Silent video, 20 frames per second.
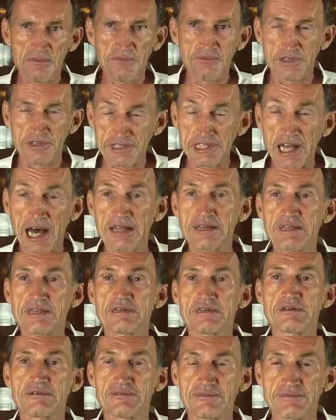with
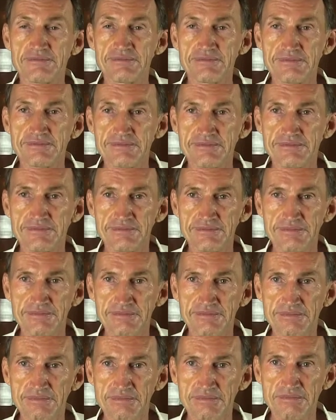honey.
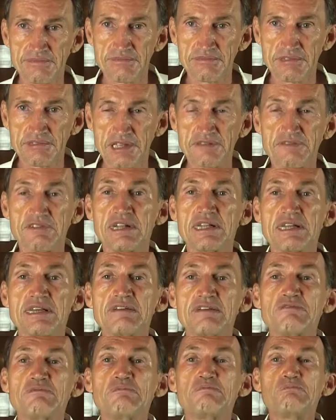That will
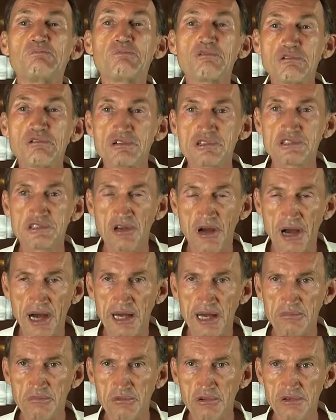even boost your
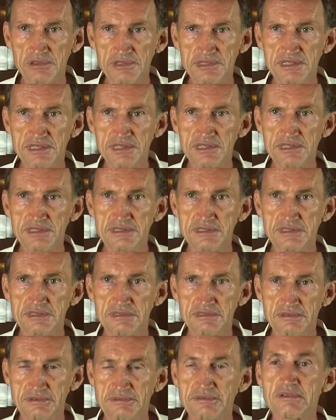immune
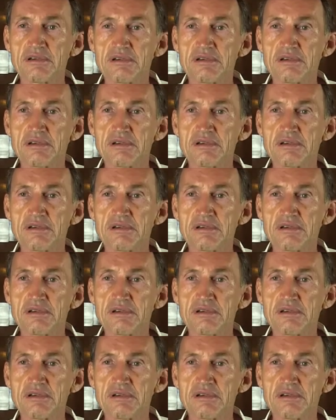system